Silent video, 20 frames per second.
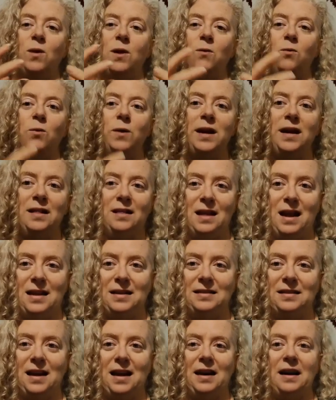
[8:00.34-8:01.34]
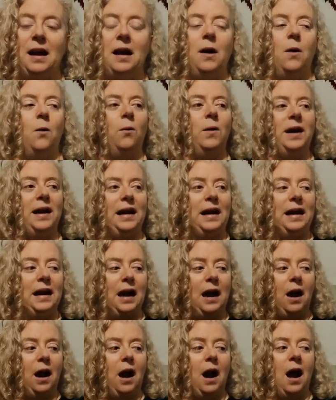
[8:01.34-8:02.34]
we realize it. We
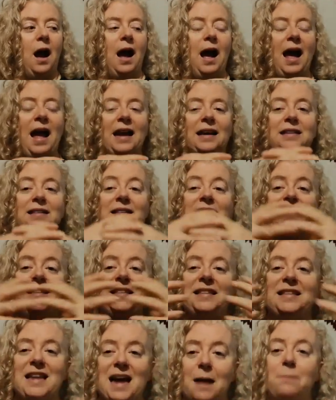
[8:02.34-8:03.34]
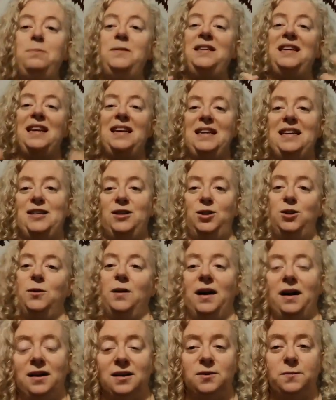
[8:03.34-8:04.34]
accept it into
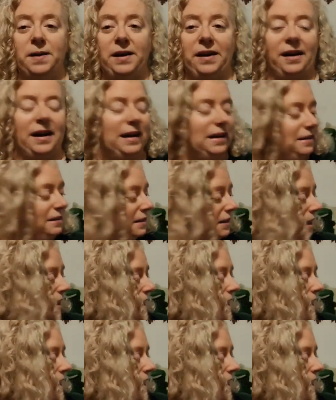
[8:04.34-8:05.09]
our experience.